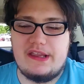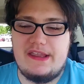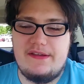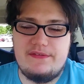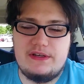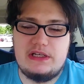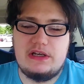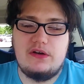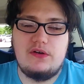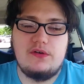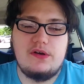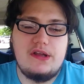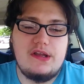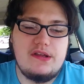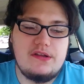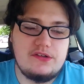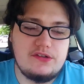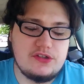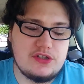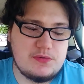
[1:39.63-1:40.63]
Even though
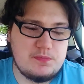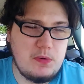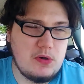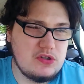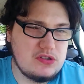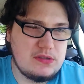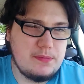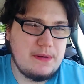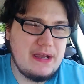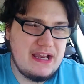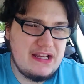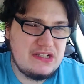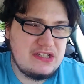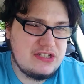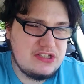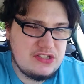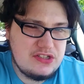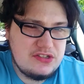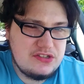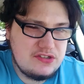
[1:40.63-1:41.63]
you're supposed to pay
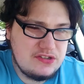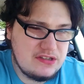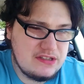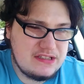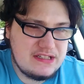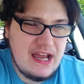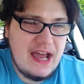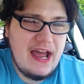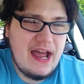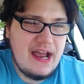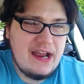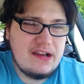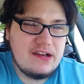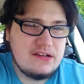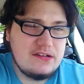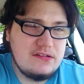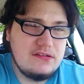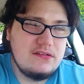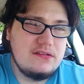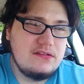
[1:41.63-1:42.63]
attention to the tach,
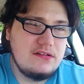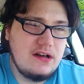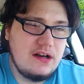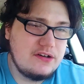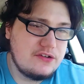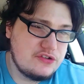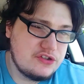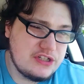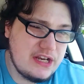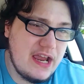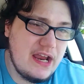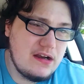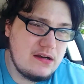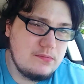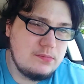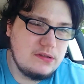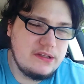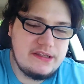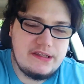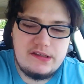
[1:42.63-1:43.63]

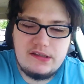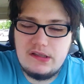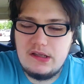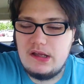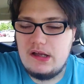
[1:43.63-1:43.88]
understandably.